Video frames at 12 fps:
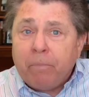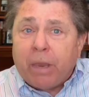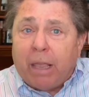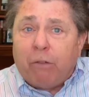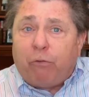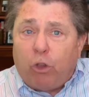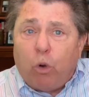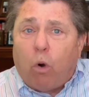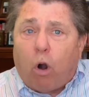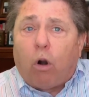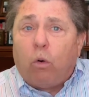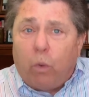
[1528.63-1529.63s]
if you
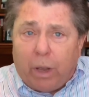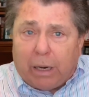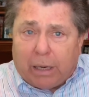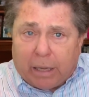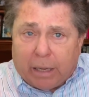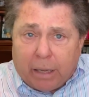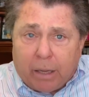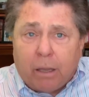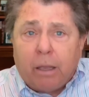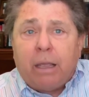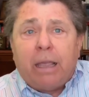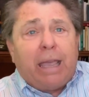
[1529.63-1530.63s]
are willing,
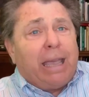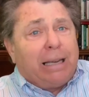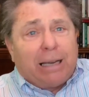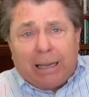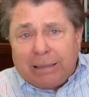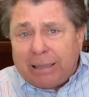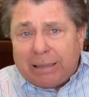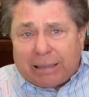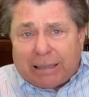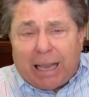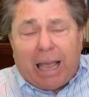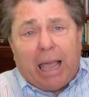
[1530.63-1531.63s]
he doesn't
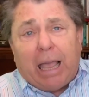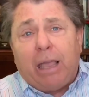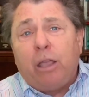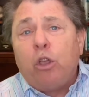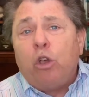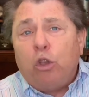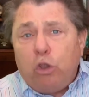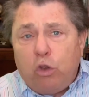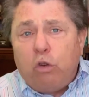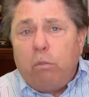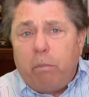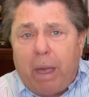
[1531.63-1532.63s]
say,
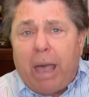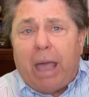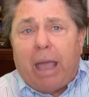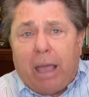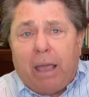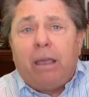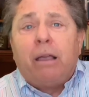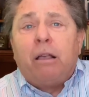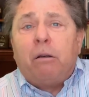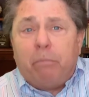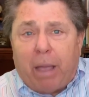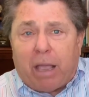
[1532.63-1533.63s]
you may
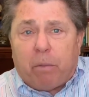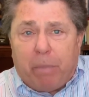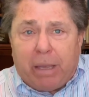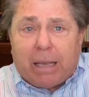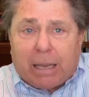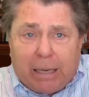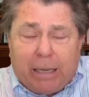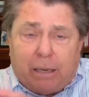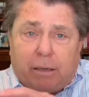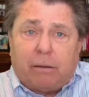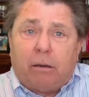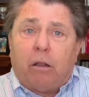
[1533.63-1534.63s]
make me clean.